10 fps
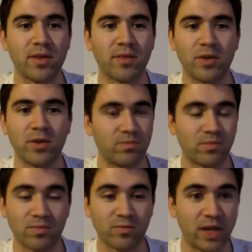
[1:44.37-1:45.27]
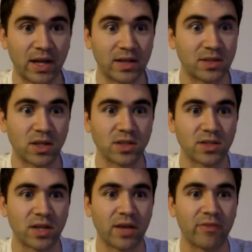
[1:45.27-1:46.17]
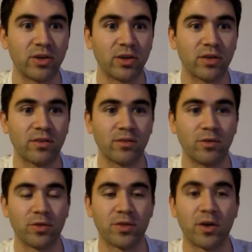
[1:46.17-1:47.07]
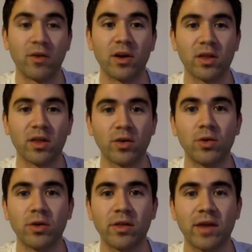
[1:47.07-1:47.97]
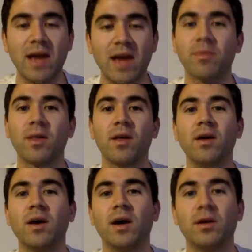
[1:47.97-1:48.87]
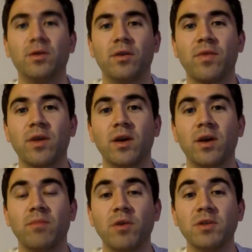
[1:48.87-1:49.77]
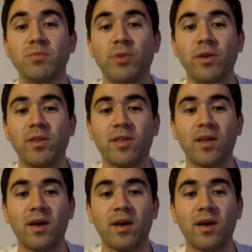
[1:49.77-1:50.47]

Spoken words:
I've not really had a chance to have a look or a thorough look through all of the games and all of the bonus points.